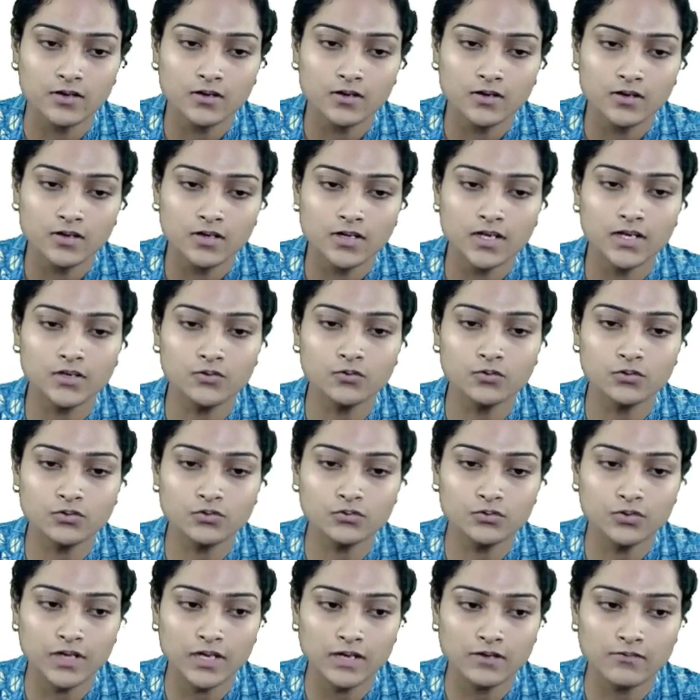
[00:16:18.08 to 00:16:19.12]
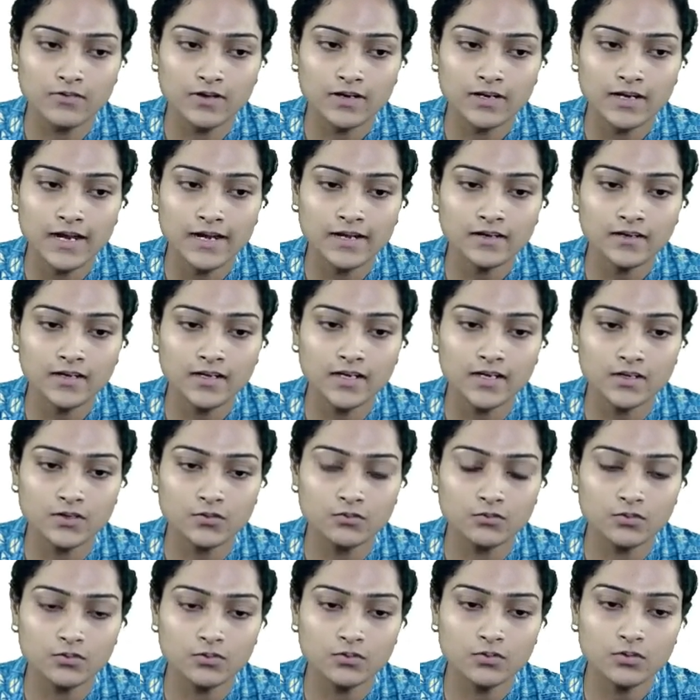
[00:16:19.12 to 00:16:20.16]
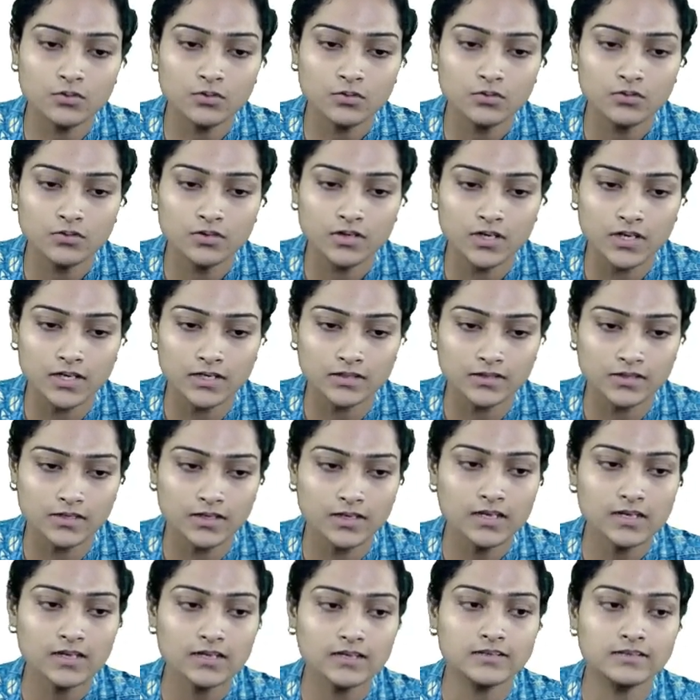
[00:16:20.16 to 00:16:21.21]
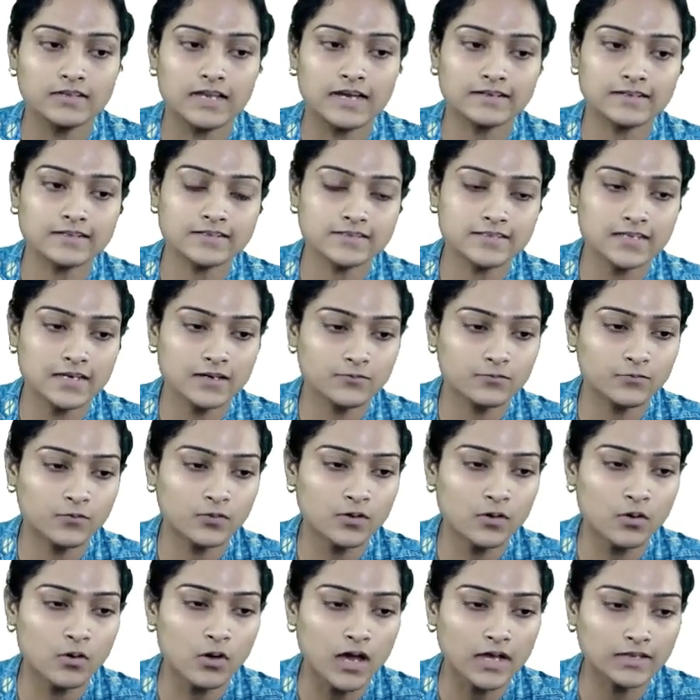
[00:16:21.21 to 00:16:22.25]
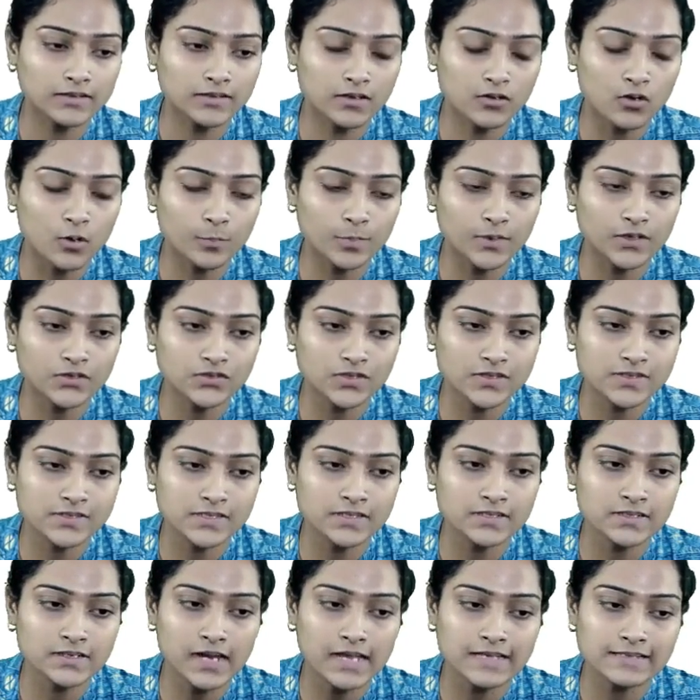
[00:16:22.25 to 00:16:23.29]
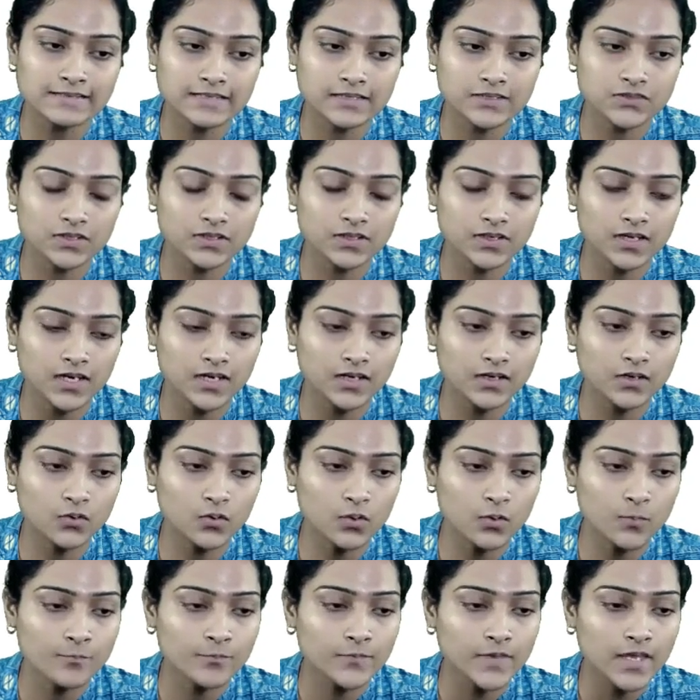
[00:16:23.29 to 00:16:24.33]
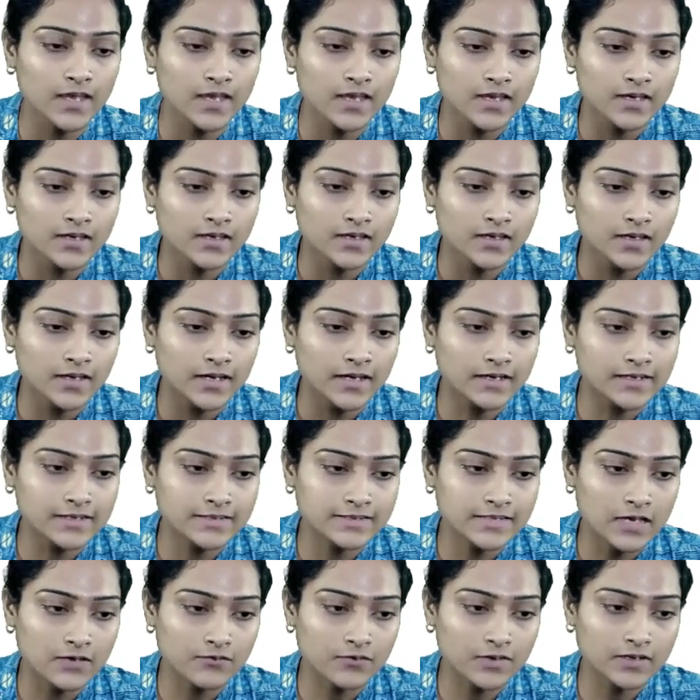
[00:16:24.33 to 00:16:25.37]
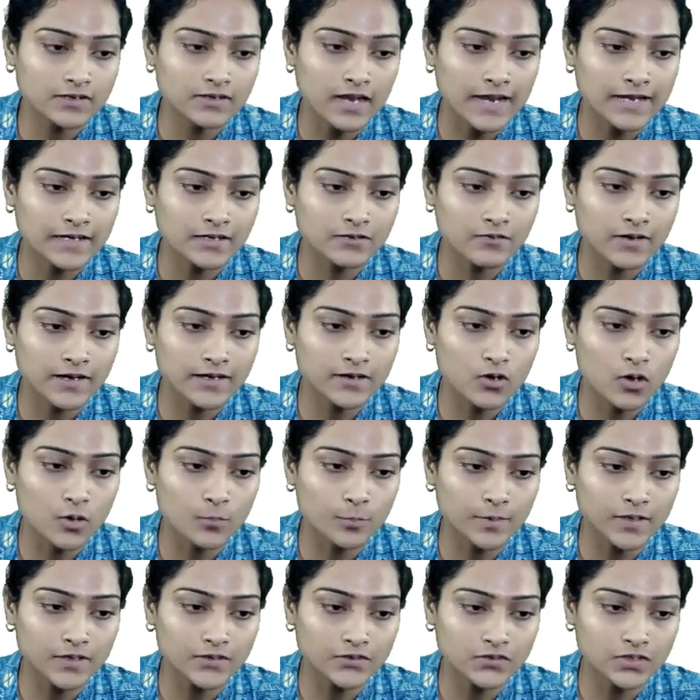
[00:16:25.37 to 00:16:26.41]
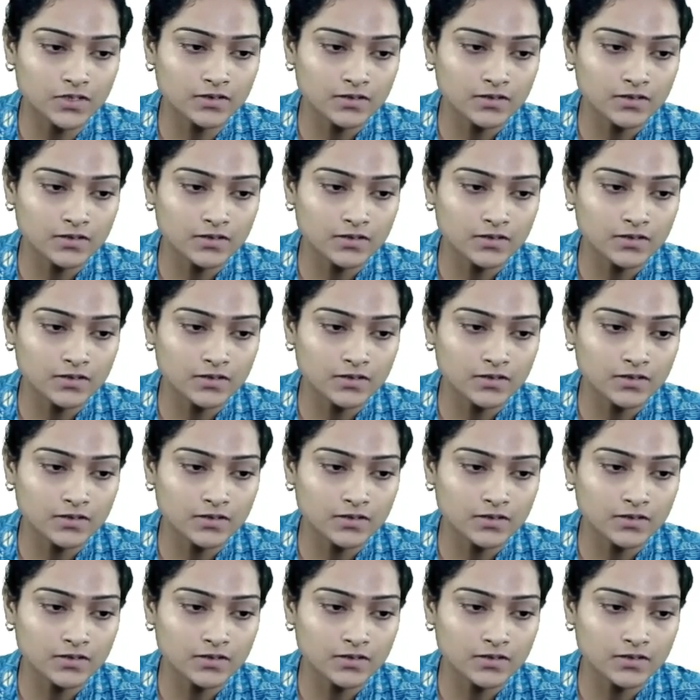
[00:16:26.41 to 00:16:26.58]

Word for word: T2 to T1 and T2 to T3. Let us check for other operations in transaction T2. It is having write y operation